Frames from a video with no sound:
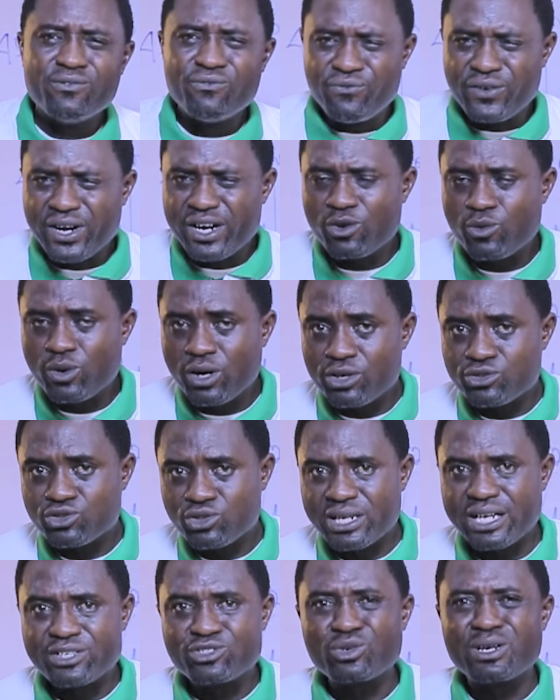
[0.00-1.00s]
very well so
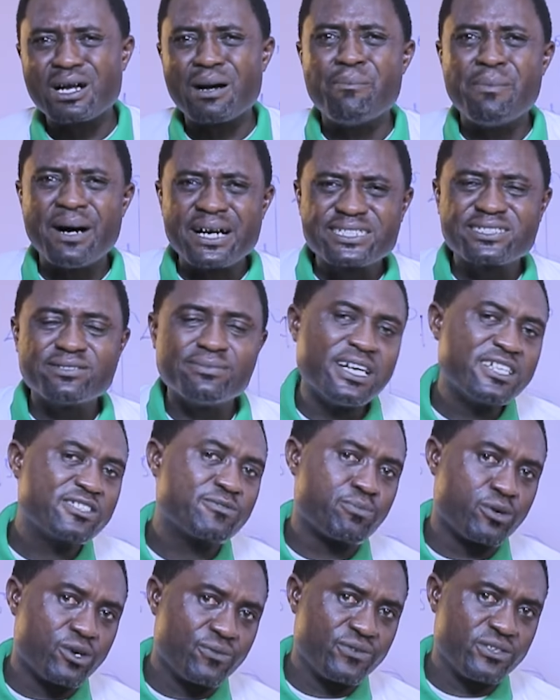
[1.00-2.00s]
that you can
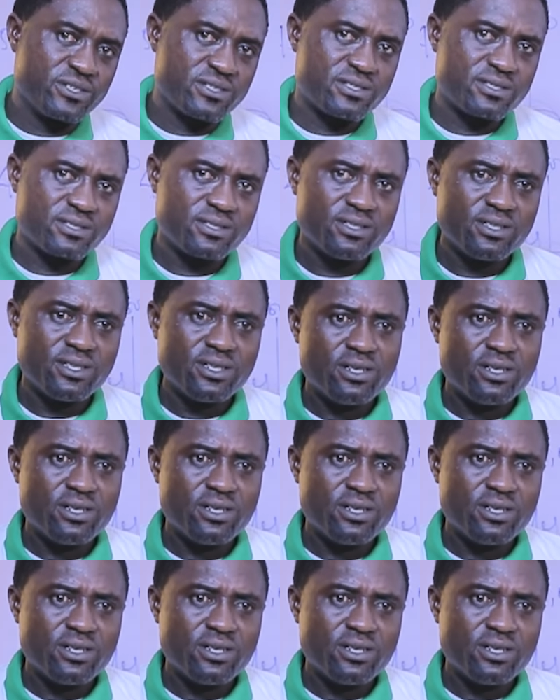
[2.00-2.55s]
maximize profits.